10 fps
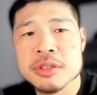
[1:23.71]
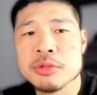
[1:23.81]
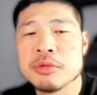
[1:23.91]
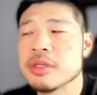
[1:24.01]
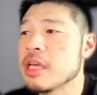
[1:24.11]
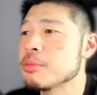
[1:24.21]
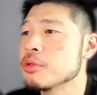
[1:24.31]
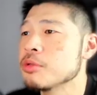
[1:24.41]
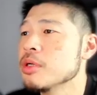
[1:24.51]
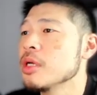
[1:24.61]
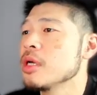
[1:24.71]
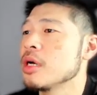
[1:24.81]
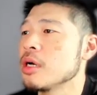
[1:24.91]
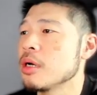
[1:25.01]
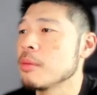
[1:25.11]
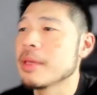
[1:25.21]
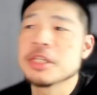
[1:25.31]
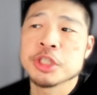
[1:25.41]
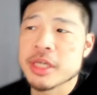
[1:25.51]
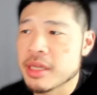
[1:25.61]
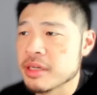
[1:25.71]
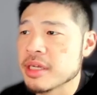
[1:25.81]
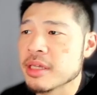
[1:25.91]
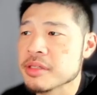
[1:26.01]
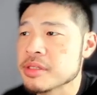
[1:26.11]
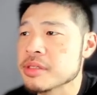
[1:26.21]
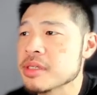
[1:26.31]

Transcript: to enable uh, matching and analysis.